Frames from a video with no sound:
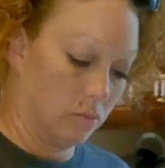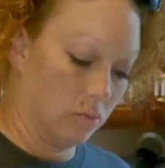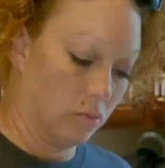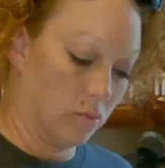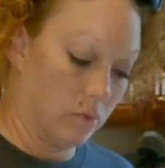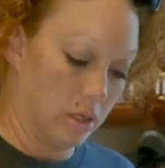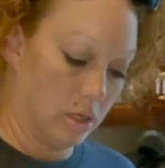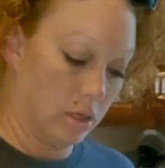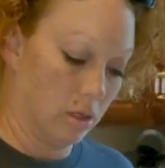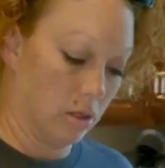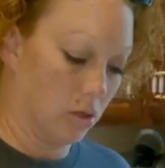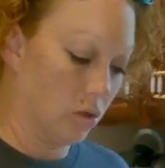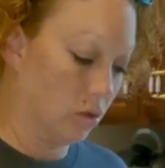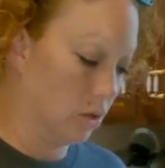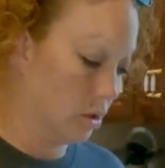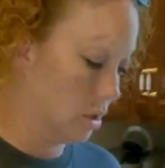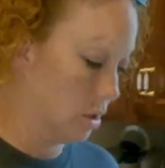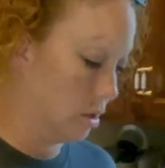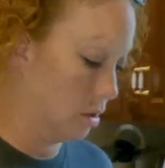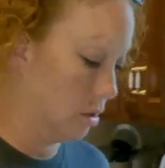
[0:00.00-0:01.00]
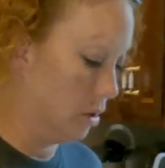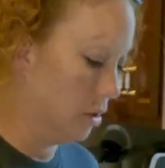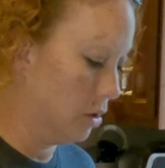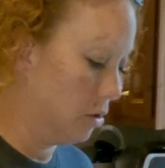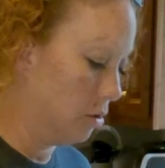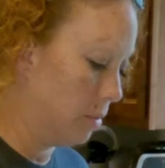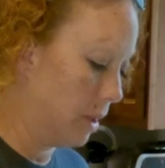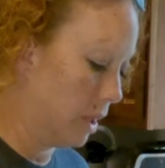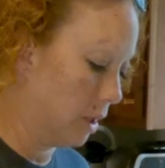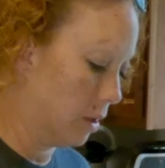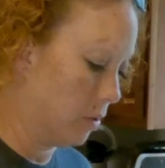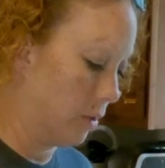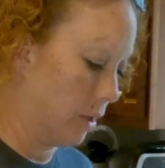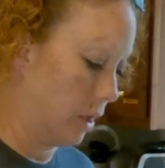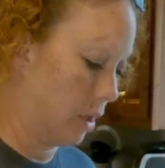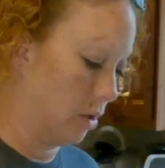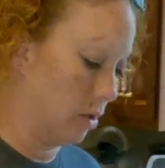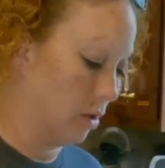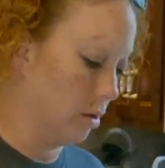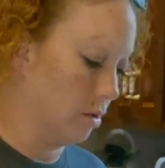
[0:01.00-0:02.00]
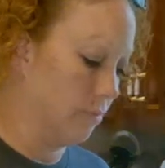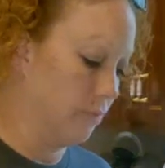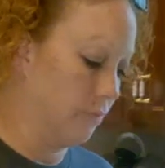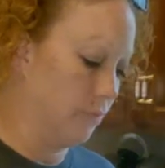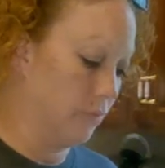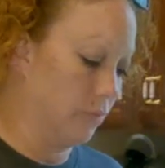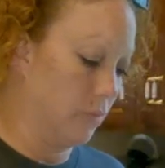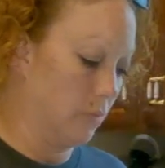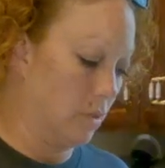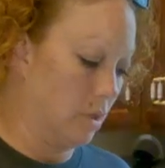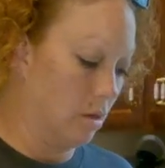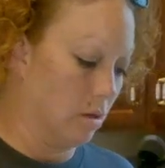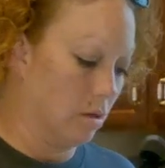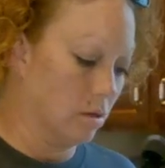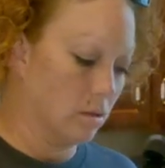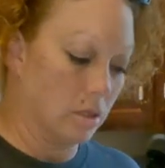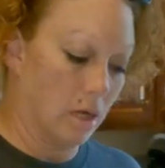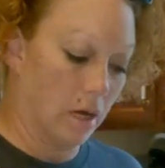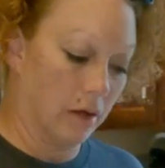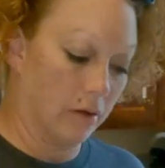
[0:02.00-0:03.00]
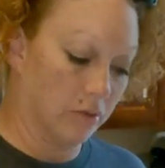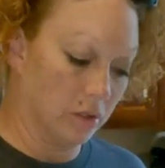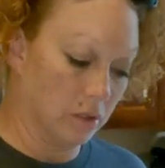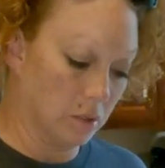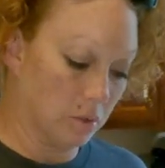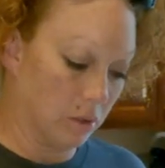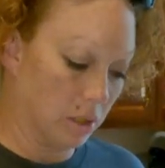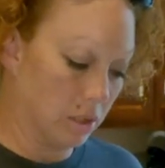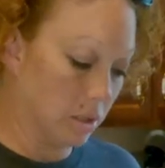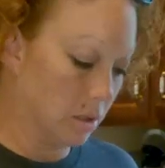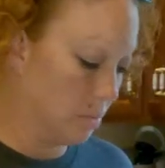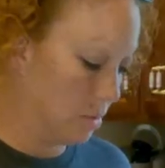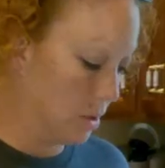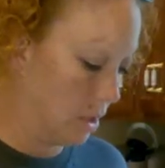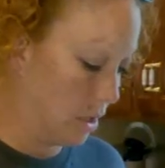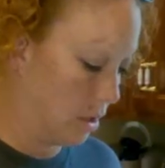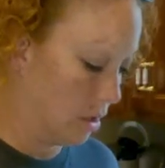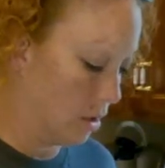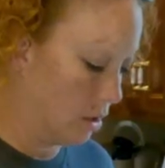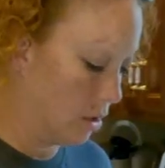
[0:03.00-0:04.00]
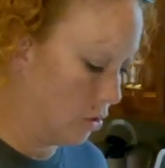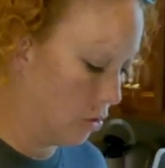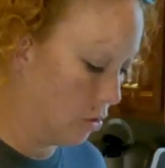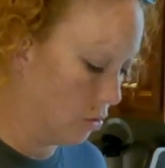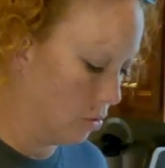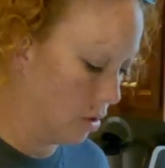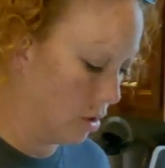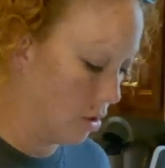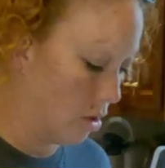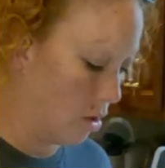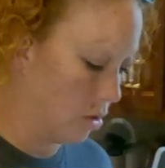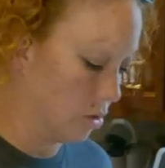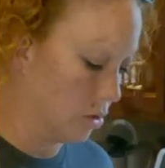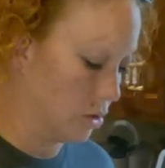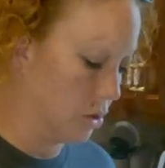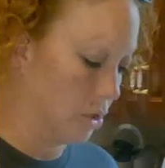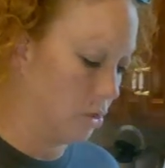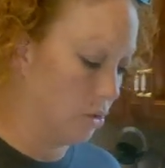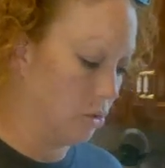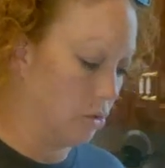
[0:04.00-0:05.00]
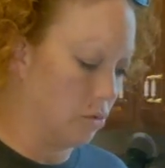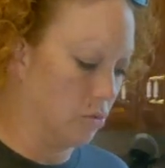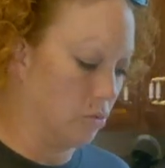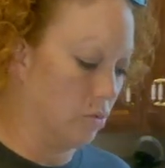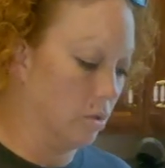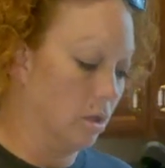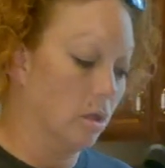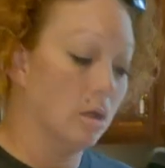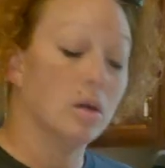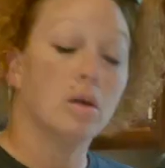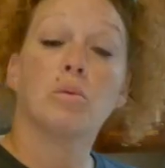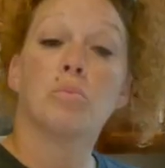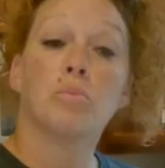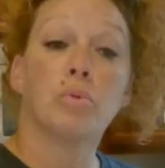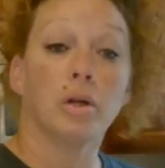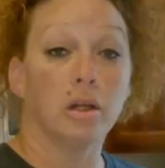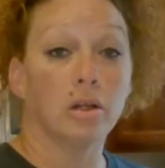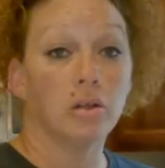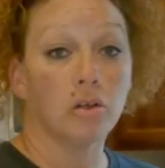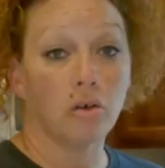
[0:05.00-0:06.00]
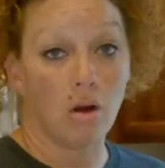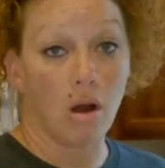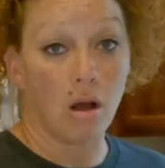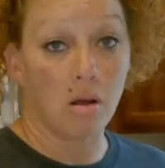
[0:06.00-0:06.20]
Way it cooks a little bit quicker. Now this recipe, you can also put it in a